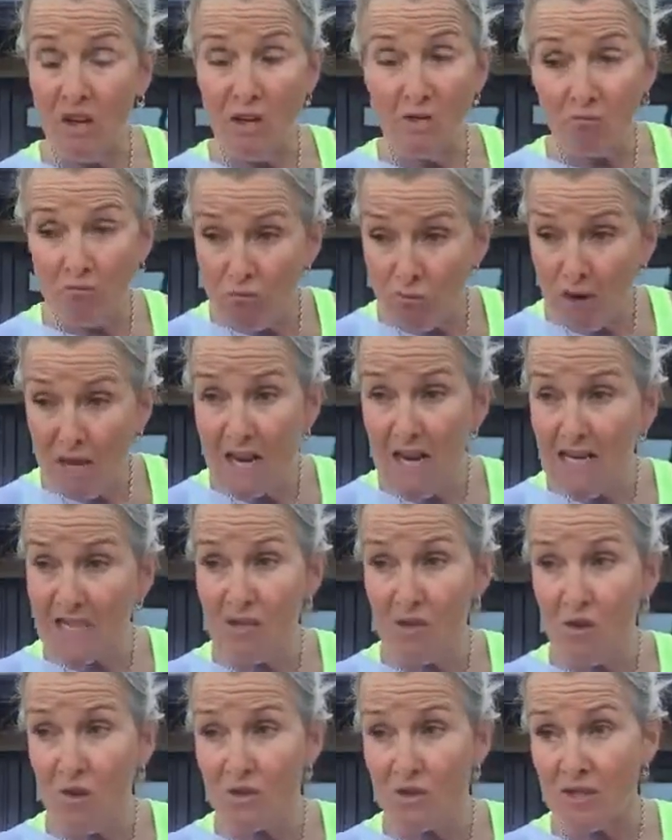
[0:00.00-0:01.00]
It really
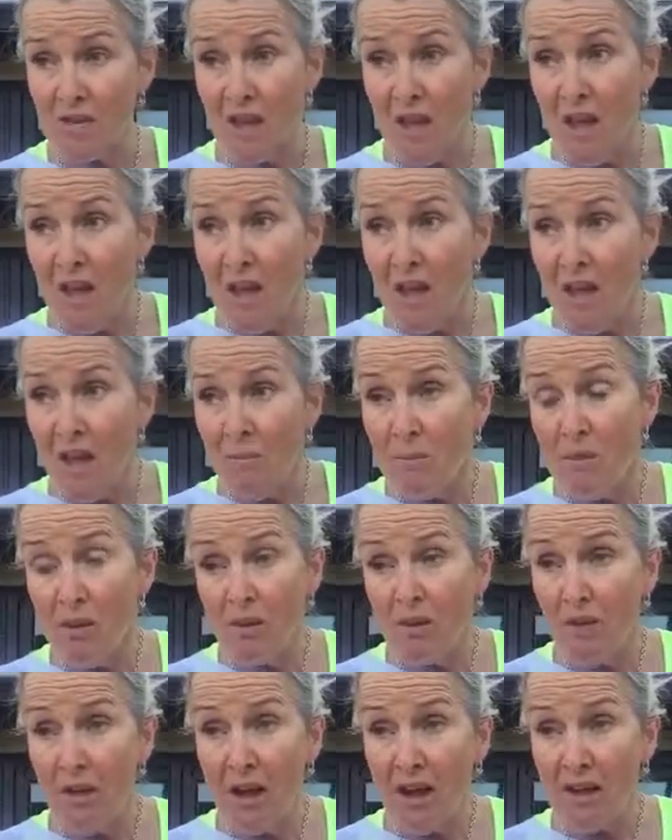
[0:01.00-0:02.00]
does.
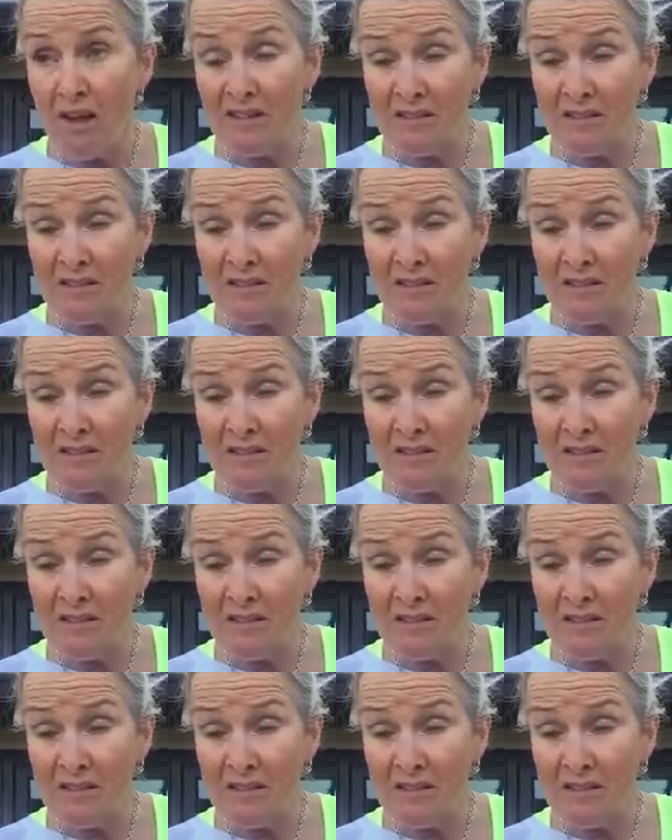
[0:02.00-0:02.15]
But